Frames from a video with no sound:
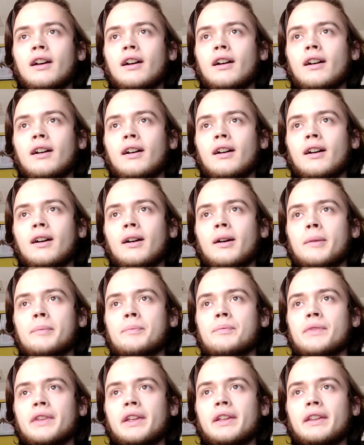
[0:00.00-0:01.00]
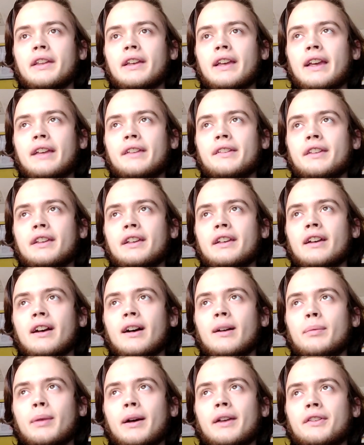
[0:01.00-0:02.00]
In the KC
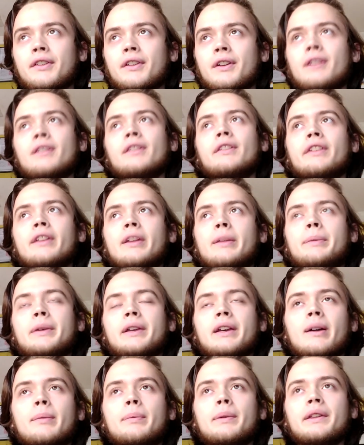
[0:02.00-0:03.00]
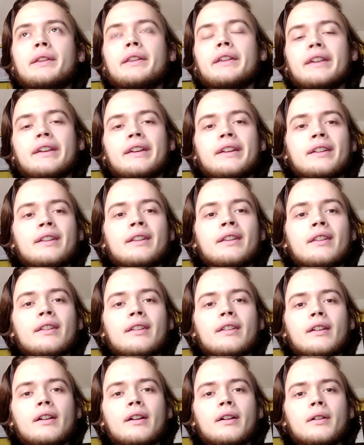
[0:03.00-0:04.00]
Cup, I started slipping up at the end,
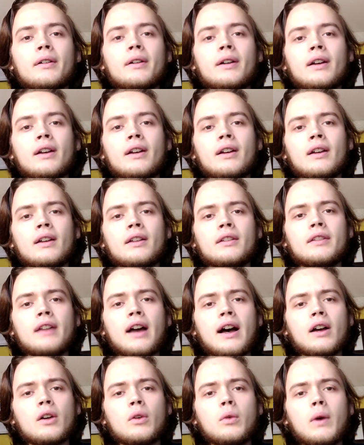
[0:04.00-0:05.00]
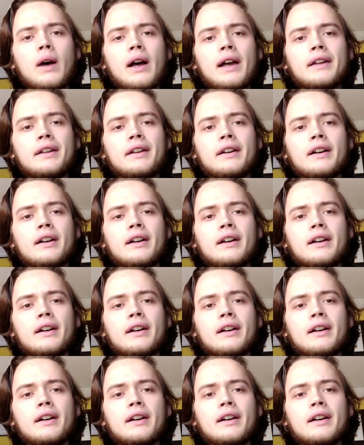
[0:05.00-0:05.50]
so not quite